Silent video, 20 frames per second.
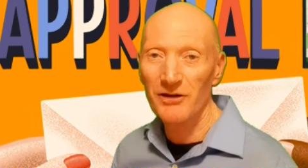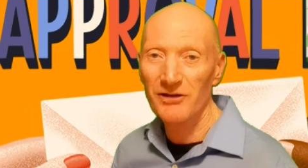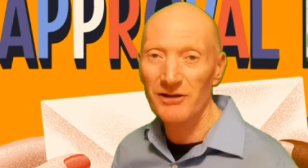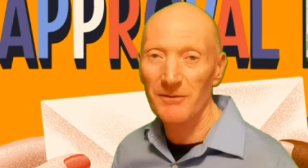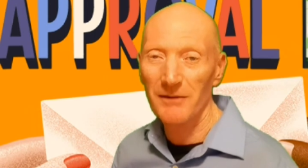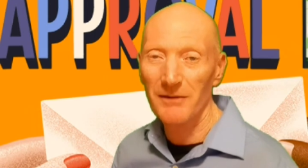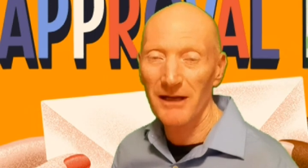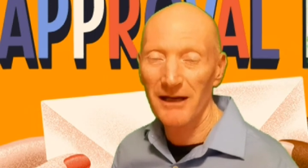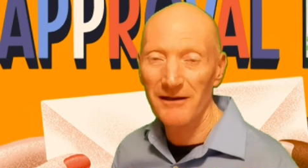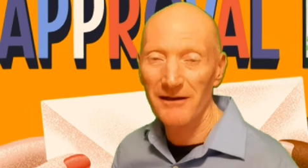to
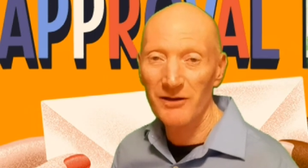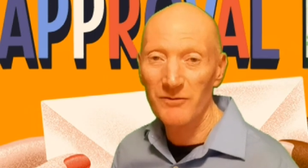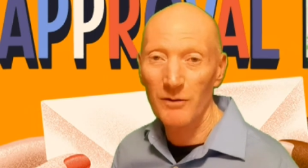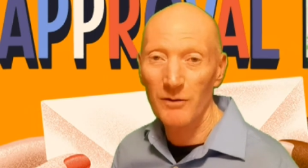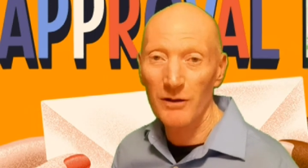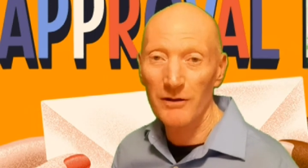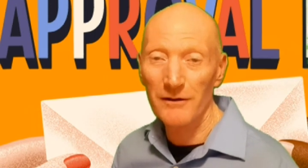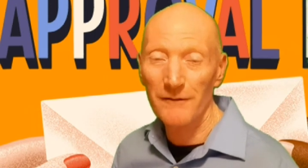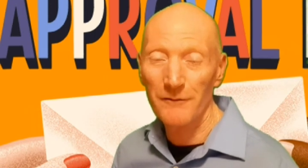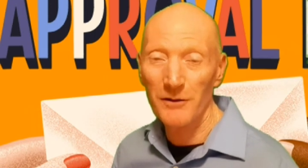some lenders.
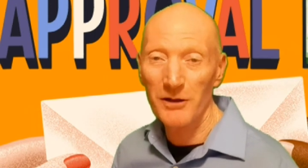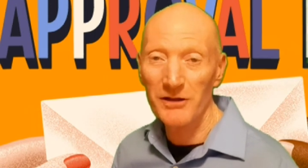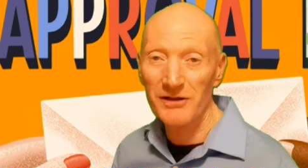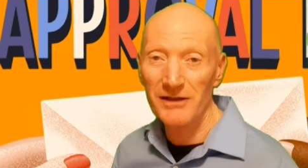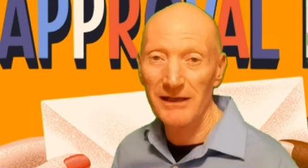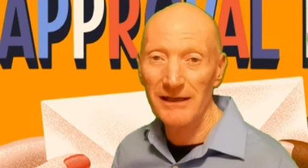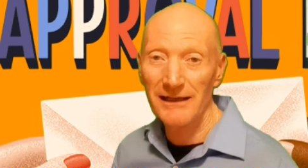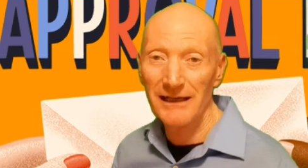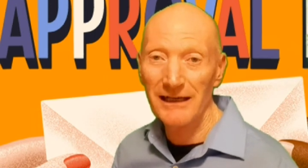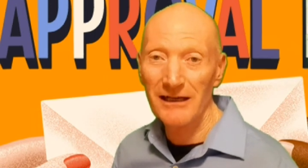Well, the first
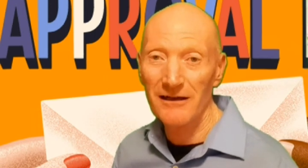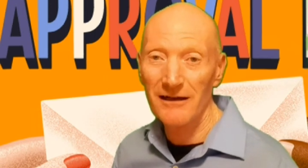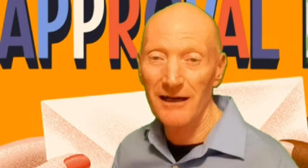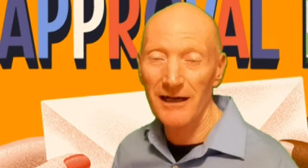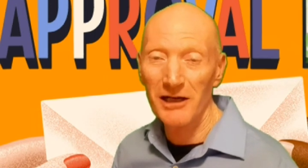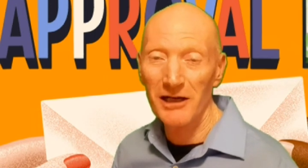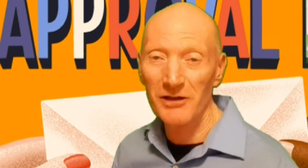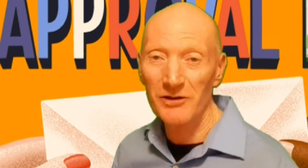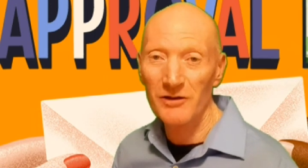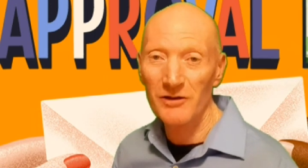thing they're going to
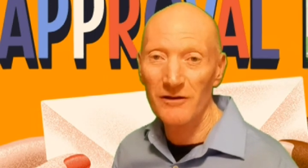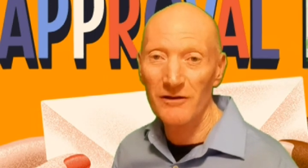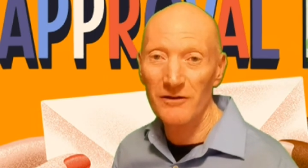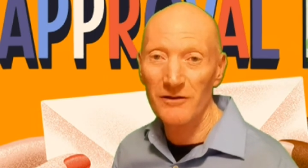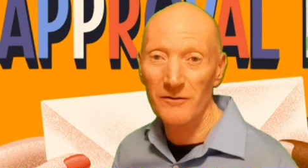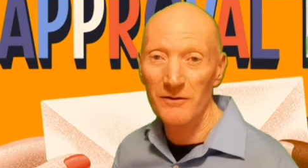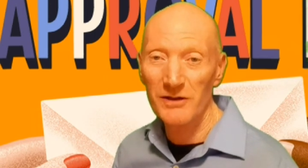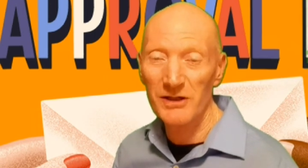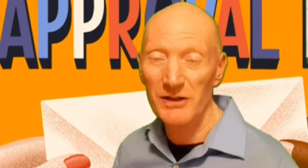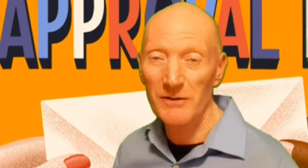ask you to
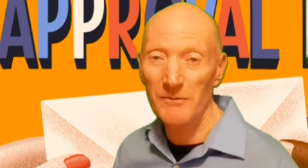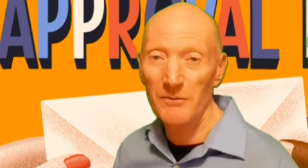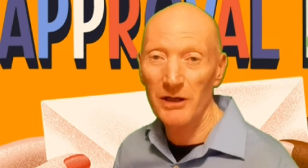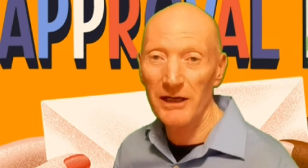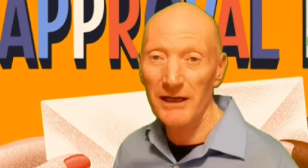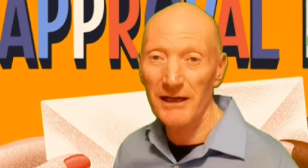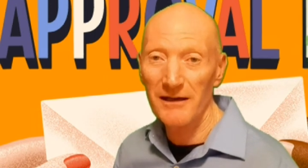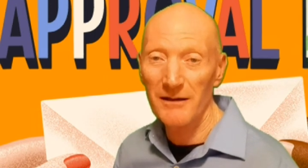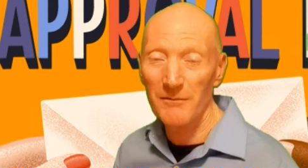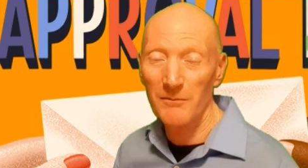do is to
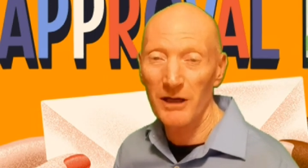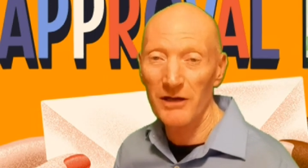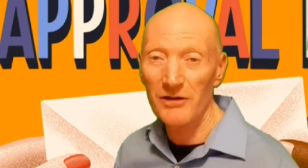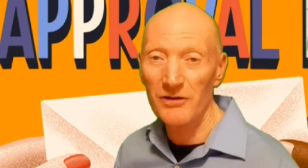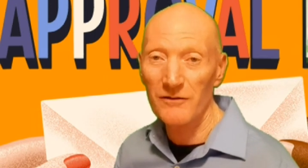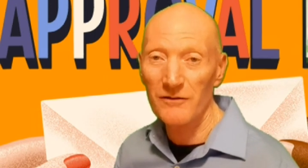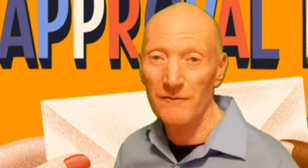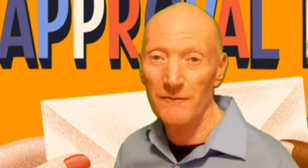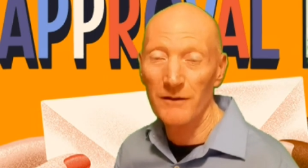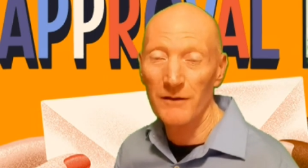bring in a
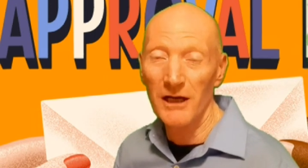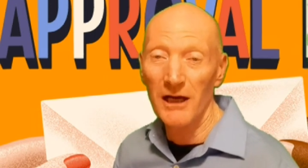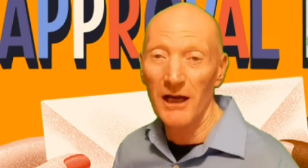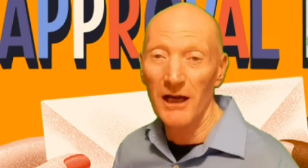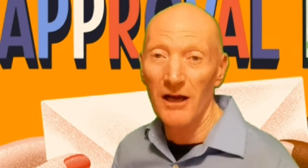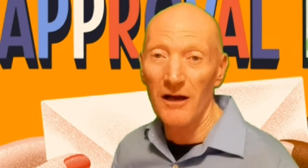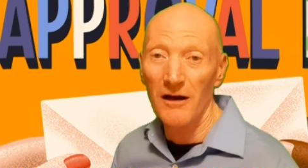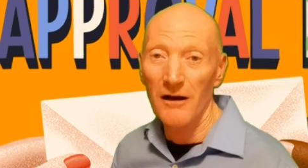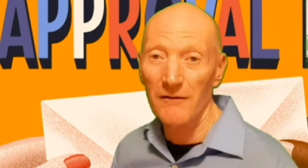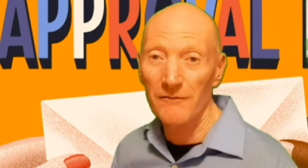bunch of
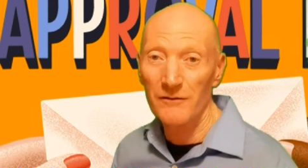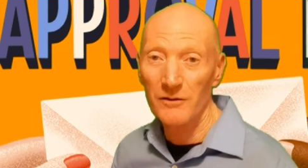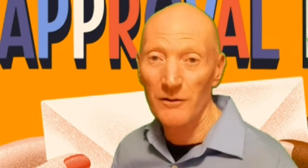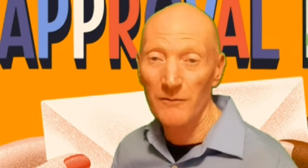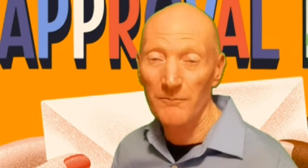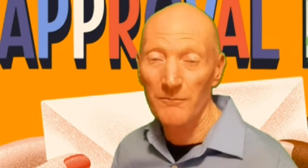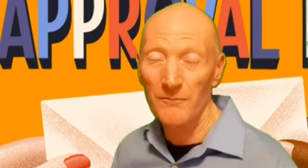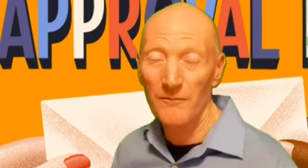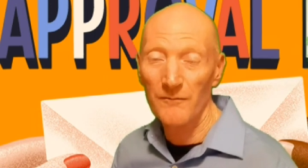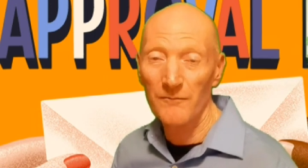
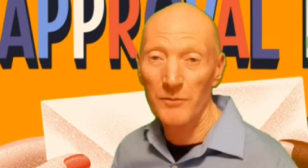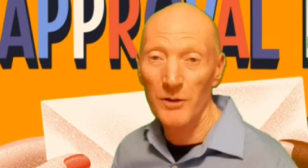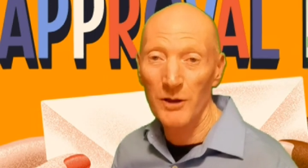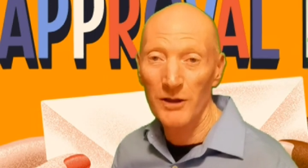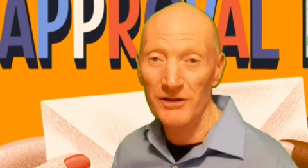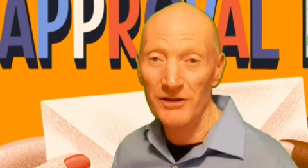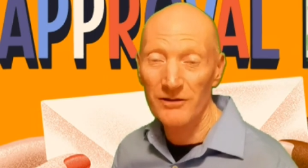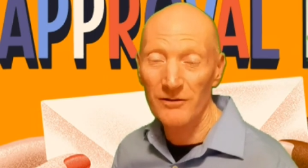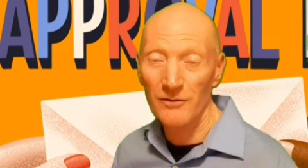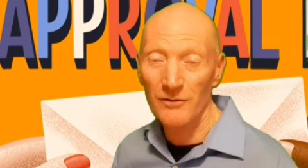your
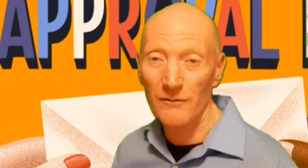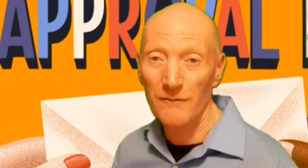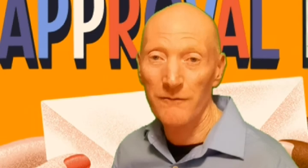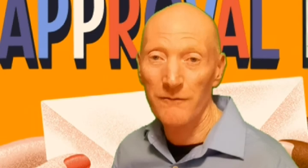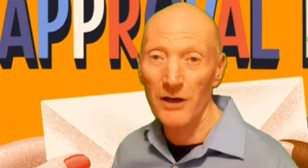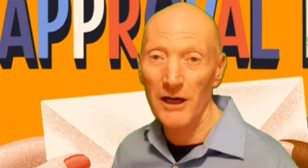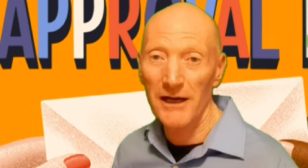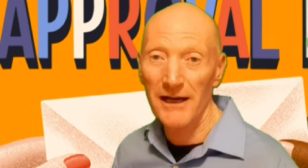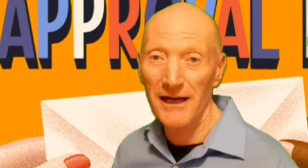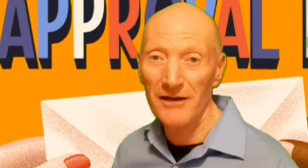personal
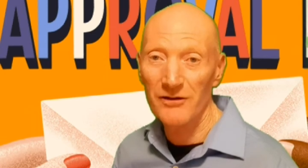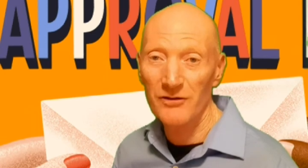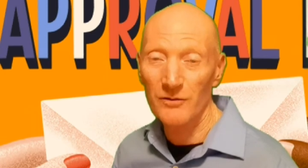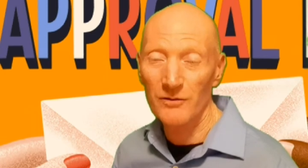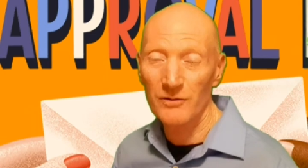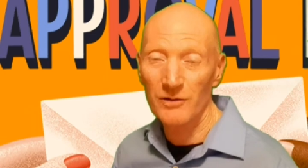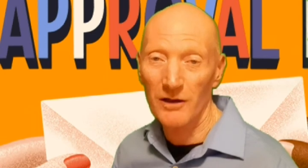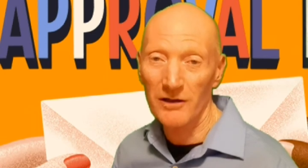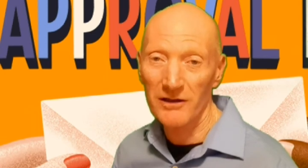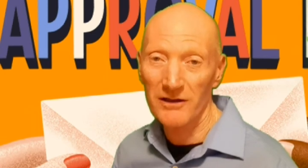
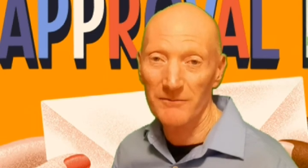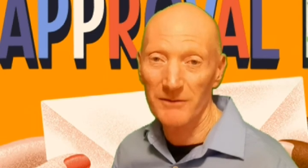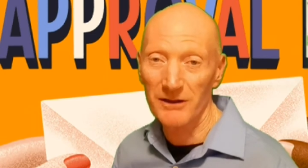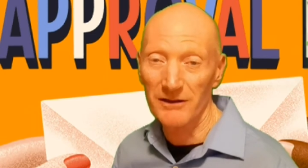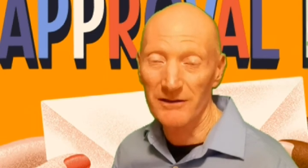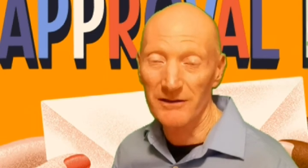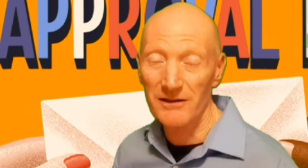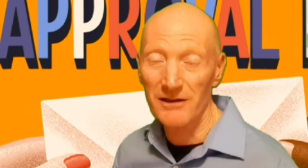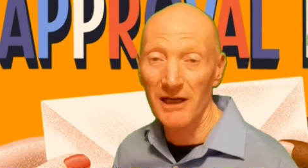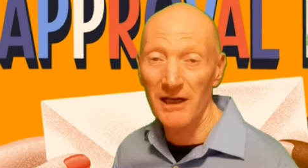financial
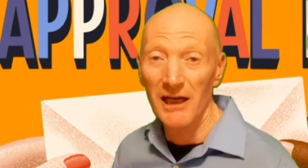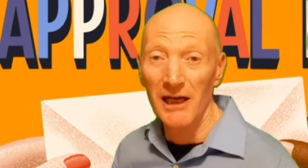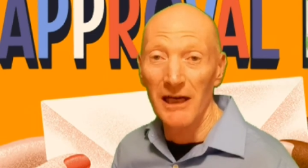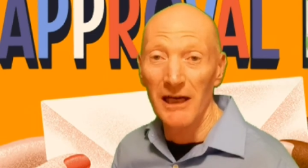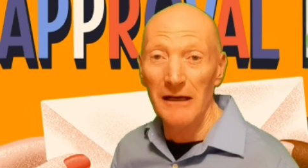documents.